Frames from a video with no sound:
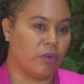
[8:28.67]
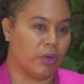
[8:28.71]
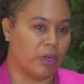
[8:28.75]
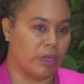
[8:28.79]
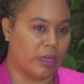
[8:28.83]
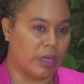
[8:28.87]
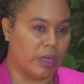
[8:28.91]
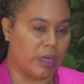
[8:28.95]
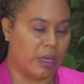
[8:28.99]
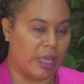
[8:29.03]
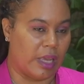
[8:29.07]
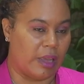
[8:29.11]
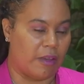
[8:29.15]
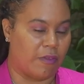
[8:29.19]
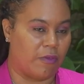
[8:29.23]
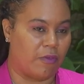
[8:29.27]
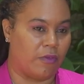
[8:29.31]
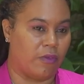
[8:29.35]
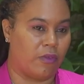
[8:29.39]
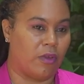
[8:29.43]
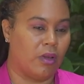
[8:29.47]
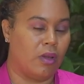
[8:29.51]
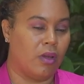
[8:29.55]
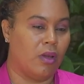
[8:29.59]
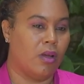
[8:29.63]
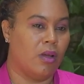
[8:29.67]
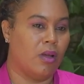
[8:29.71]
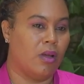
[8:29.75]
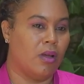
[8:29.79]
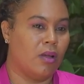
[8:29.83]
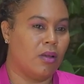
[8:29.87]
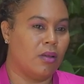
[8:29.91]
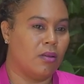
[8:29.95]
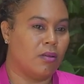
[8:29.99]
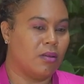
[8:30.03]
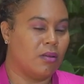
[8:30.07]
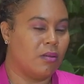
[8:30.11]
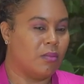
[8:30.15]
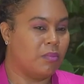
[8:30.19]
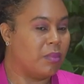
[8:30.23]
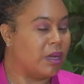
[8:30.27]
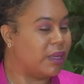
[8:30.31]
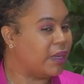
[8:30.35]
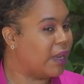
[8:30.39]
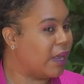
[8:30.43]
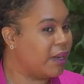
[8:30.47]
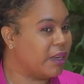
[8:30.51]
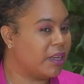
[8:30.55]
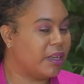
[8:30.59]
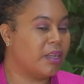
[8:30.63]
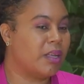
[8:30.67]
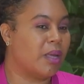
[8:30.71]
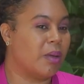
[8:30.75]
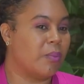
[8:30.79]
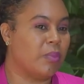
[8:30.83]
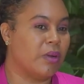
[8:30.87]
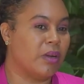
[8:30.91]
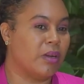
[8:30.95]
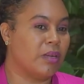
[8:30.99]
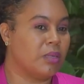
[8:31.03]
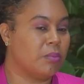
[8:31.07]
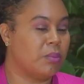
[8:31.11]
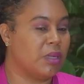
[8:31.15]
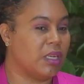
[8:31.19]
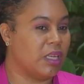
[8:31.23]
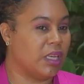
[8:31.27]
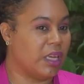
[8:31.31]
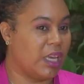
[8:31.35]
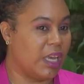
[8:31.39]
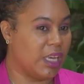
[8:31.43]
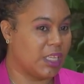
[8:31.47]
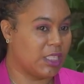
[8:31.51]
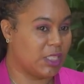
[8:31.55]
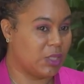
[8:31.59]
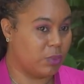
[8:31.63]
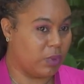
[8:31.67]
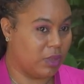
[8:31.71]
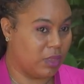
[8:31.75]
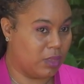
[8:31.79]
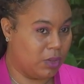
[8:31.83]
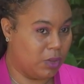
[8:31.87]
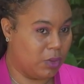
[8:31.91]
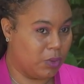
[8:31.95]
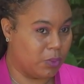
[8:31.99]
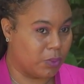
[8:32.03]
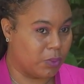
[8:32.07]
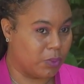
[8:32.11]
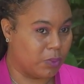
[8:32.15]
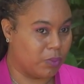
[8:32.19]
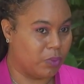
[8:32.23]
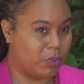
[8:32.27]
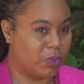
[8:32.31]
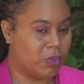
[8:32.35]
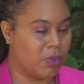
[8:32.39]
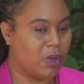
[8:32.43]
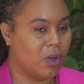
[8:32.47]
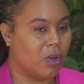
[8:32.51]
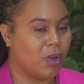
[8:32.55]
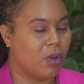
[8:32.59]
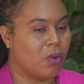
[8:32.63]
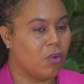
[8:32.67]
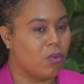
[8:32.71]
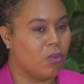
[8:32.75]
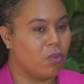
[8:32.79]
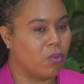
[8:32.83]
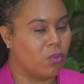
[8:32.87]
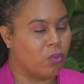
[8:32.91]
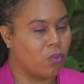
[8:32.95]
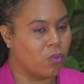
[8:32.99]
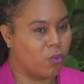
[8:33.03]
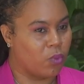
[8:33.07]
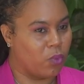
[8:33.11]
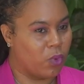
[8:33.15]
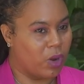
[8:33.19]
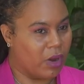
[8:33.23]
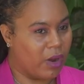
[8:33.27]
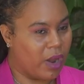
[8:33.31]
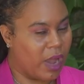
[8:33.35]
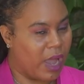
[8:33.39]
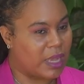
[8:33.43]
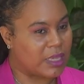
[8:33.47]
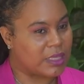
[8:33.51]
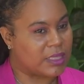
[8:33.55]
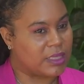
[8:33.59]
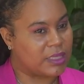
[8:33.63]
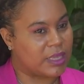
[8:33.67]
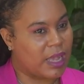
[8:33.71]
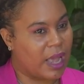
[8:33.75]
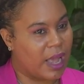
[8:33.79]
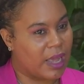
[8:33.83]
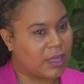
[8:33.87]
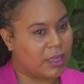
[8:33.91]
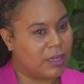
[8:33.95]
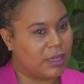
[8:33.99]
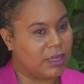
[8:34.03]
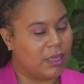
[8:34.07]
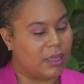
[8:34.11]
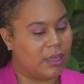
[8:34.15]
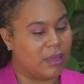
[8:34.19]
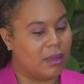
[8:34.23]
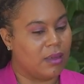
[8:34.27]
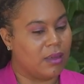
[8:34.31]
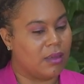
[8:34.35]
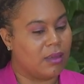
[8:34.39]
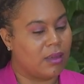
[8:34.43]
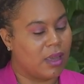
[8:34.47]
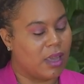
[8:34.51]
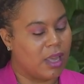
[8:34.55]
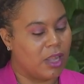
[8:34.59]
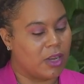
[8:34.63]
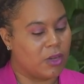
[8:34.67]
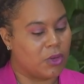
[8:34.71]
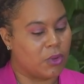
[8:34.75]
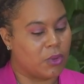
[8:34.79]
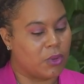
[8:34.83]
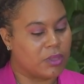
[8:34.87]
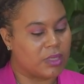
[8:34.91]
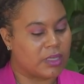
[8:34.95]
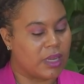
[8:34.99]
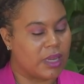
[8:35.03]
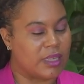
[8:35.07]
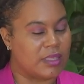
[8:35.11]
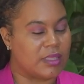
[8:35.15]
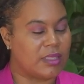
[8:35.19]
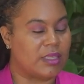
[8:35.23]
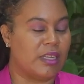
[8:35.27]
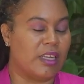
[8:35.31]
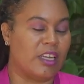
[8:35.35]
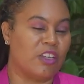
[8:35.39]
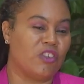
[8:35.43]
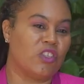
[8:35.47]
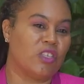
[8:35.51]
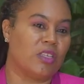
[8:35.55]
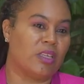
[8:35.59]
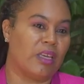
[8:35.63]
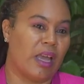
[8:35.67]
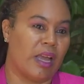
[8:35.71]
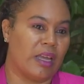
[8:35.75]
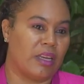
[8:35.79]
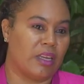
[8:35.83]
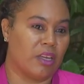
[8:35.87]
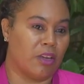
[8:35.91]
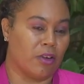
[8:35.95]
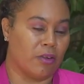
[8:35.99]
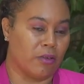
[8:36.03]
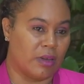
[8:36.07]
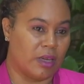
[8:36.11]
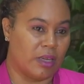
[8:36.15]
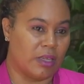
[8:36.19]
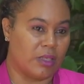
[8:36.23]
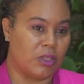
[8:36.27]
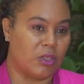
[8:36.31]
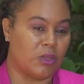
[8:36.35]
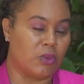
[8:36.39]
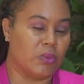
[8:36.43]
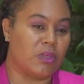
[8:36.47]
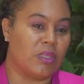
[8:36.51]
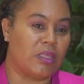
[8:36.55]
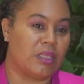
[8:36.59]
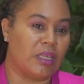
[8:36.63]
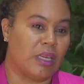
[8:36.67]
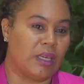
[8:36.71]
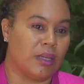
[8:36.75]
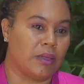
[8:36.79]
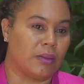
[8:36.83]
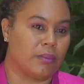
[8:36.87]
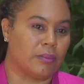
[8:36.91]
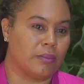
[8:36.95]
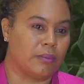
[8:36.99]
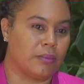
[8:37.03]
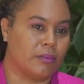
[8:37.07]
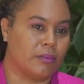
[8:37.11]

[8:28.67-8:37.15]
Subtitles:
for their life. But that didn't appear to be the case with you. Where exactly in those isolation categories you stayed?